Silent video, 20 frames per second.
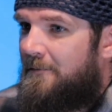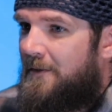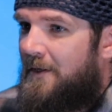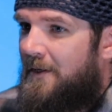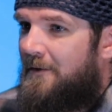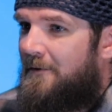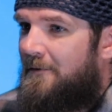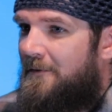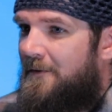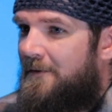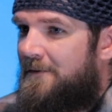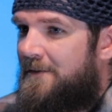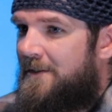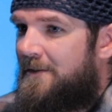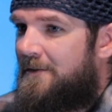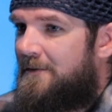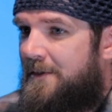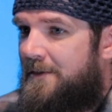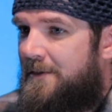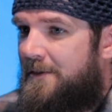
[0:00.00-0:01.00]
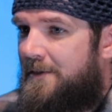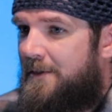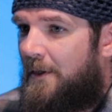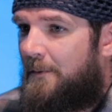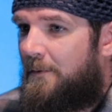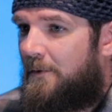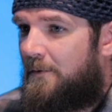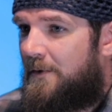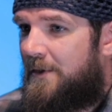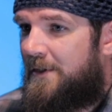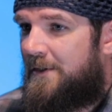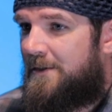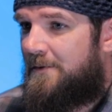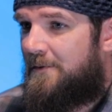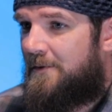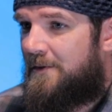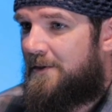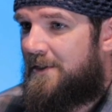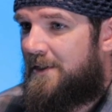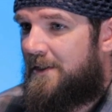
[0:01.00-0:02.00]
you know, those double
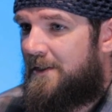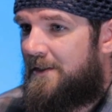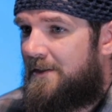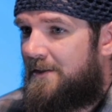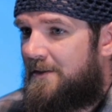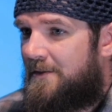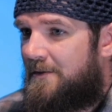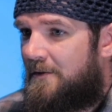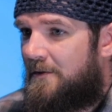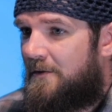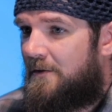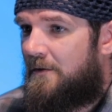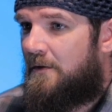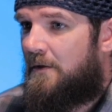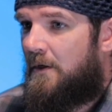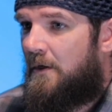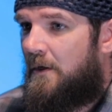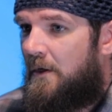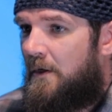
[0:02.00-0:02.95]
resources or